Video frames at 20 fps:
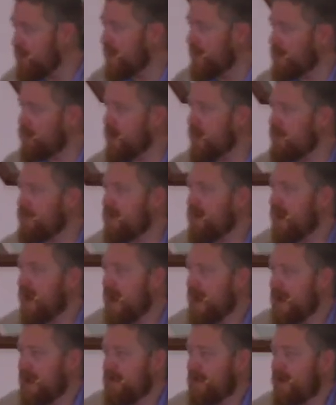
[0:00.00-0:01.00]
that
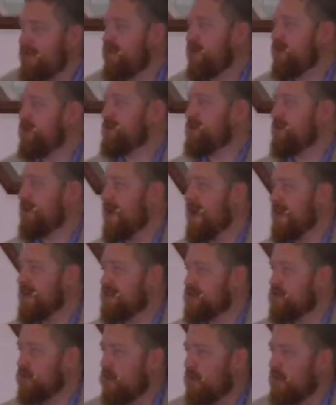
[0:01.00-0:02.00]

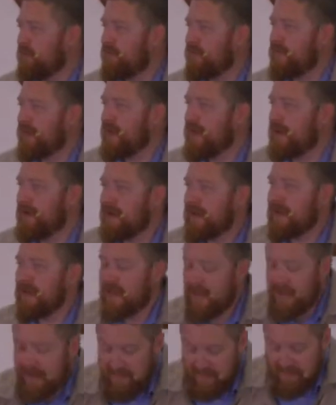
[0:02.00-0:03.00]
revolutionized warfare
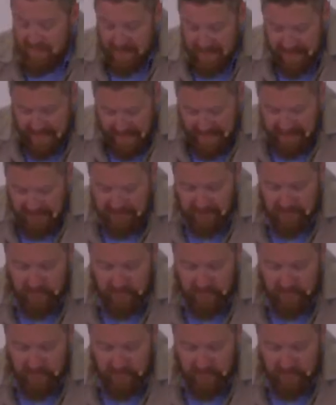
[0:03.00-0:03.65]
in the ancient